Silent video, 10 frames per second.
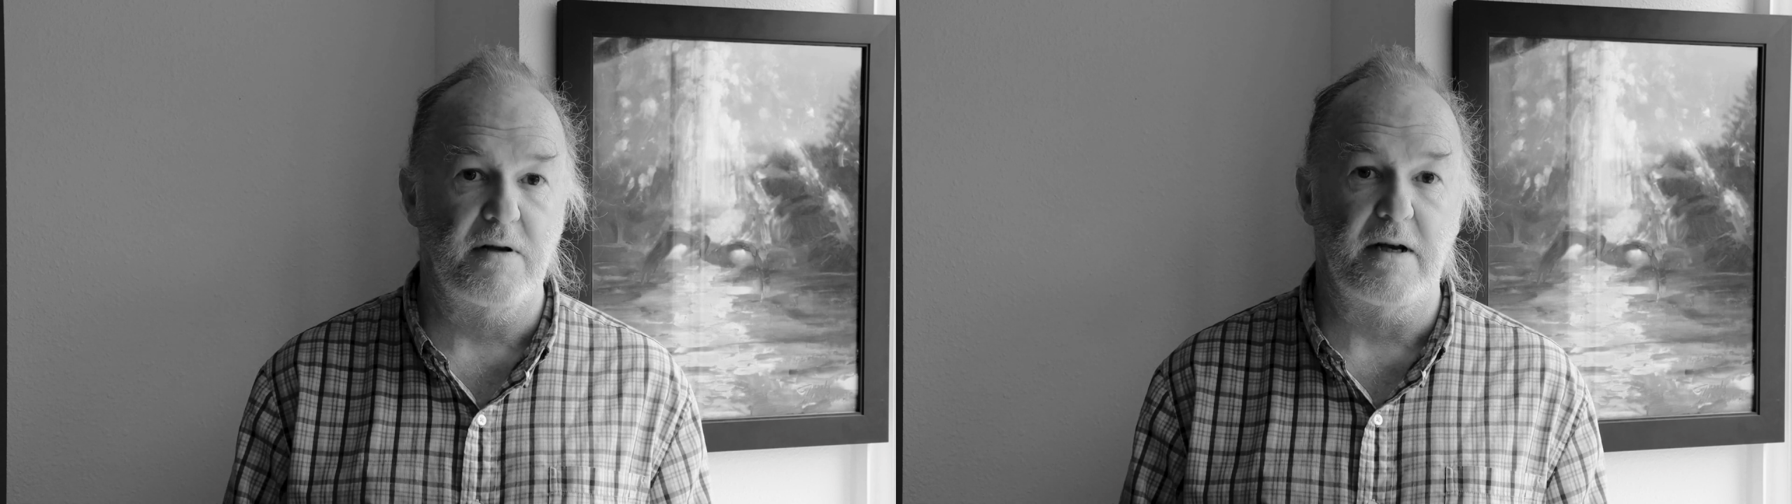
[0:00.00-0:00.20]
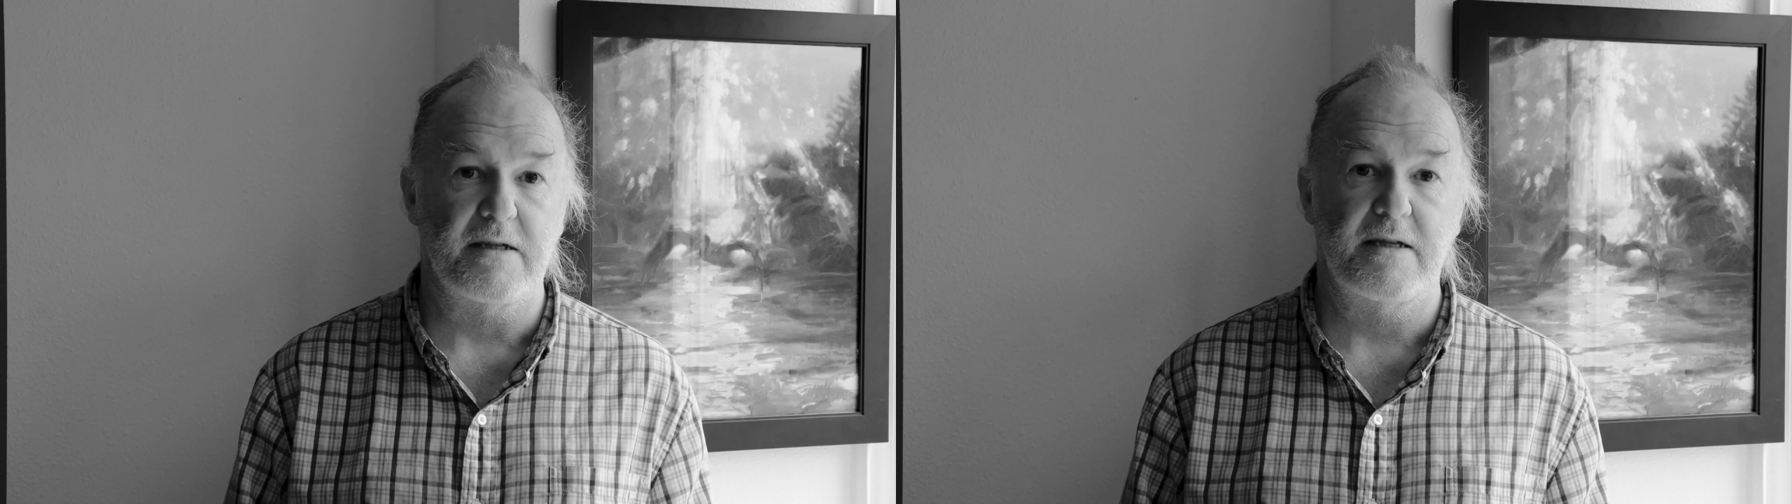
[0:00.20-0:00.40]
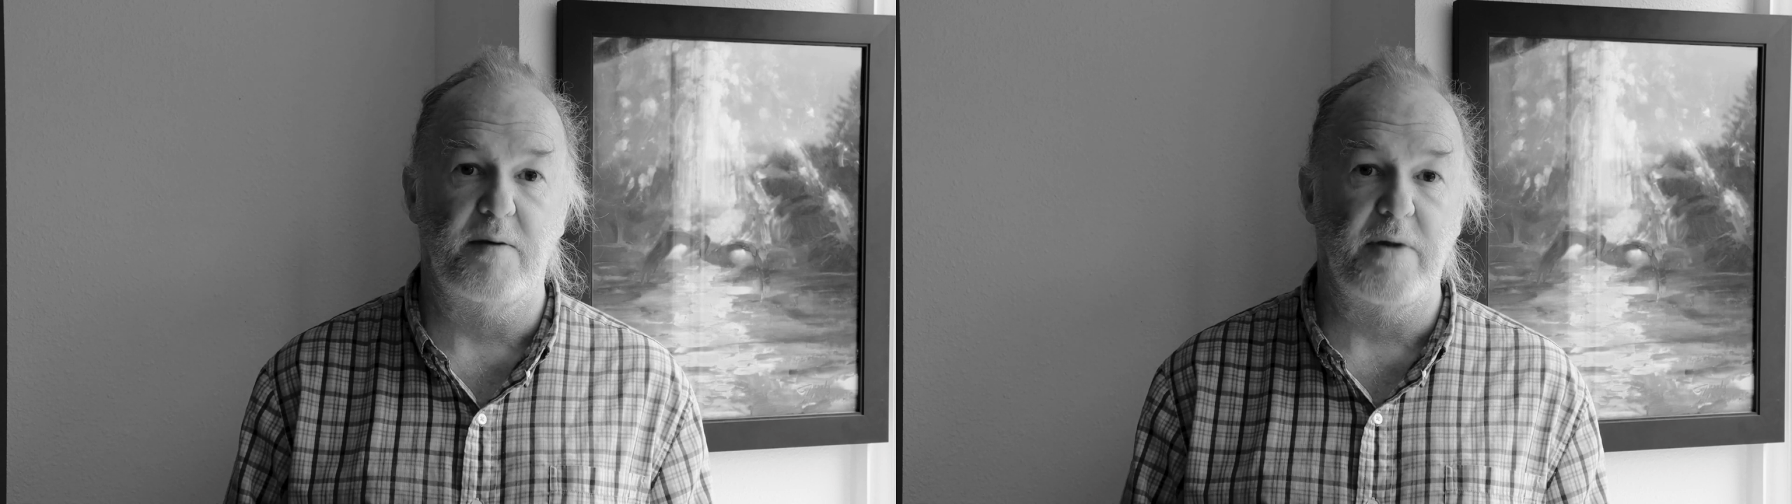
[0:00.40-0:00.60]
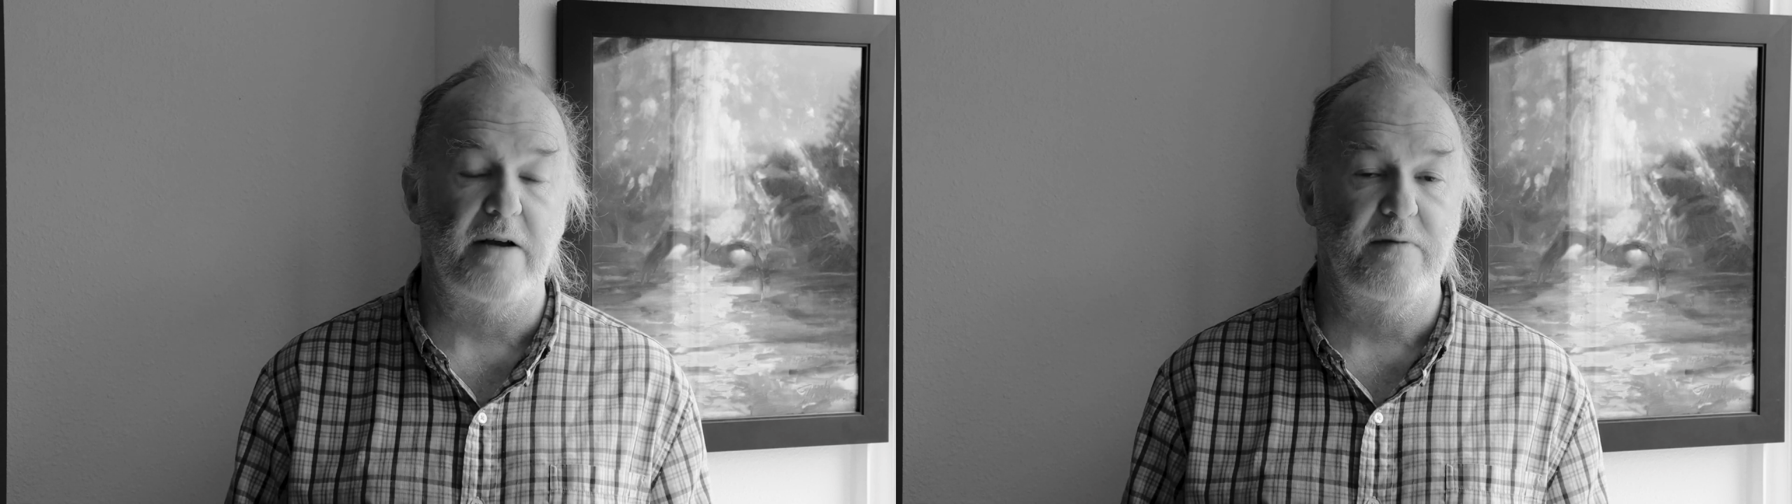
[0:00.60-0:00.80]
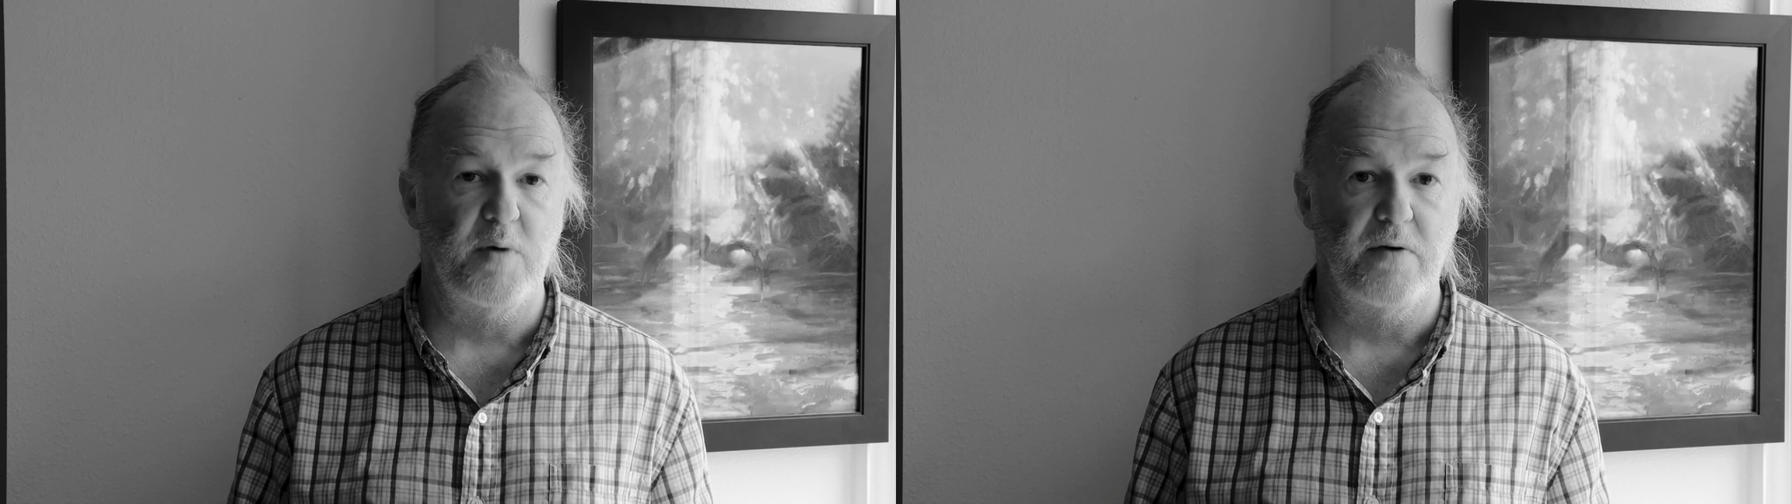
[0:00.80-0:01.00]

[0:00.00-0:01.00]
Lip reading: and I stepped back from